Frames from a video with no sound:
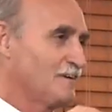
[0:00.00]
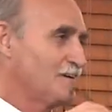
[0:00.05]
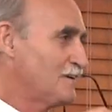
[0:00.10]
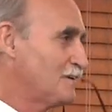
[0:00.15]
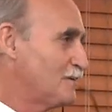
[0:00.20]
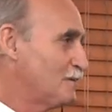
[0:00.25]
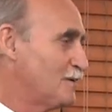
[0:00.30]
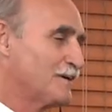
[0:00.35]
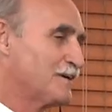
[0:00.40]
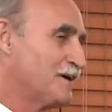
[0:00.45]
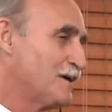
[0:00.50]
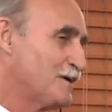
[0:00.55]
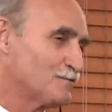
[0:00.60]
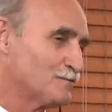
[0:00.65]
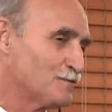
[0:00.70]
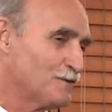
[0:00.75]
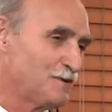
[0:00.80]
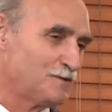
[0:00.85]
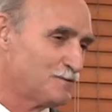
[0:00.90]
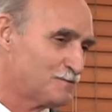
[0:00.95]
Uh, I
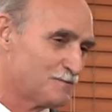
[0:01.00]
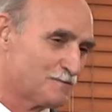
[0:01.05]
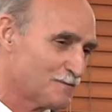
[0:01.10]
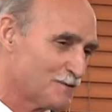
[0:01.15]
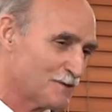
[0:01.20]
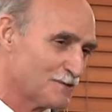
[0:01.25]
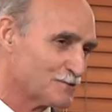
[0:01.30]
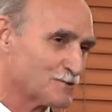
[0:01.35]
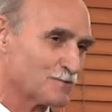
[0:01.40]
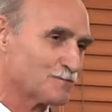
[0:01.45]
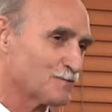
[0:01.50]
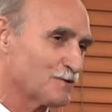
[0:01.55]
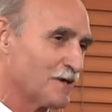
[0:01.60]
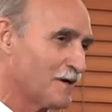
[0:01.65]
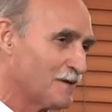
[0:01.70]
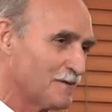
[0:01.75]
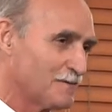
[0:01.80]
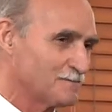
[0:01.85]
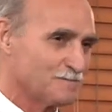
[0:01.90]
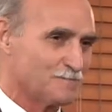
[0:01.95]
can't read this
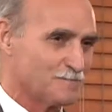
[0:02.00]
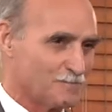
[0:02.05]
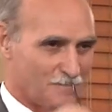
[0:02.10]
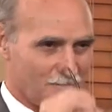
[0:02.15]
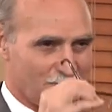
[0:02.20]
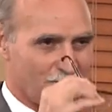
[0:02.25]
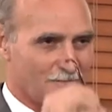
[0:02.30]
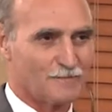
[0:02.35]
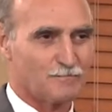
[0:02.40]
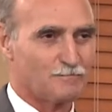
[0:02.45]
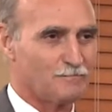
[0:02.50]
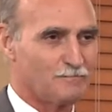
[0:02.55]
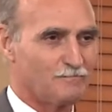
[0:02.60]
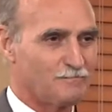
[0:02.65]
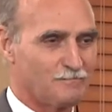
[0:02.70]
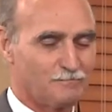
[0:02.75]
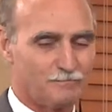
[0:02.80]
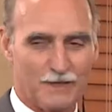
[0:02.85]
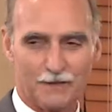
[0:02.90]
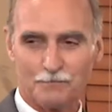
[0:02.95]
without
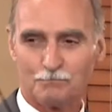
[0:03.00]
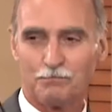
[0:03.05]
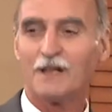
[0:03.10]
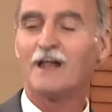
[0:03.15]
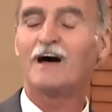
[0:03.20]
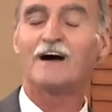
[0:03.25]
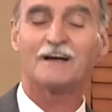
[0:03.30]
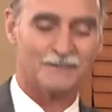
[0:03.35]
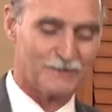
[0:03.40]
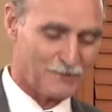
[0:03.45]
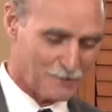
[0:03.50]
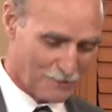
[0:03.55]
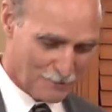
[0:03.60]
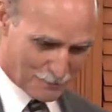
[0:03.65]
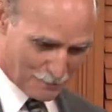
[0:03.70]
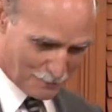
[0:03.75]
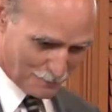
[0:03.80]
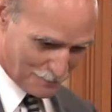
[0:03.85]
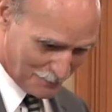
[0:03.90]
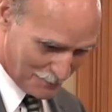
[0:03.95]
being blind to
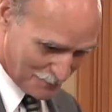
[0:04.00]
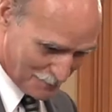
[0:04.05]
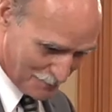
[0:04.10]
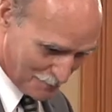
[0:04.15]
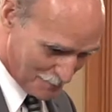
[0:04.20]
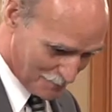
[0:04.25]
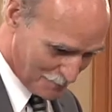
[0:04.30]
you, which is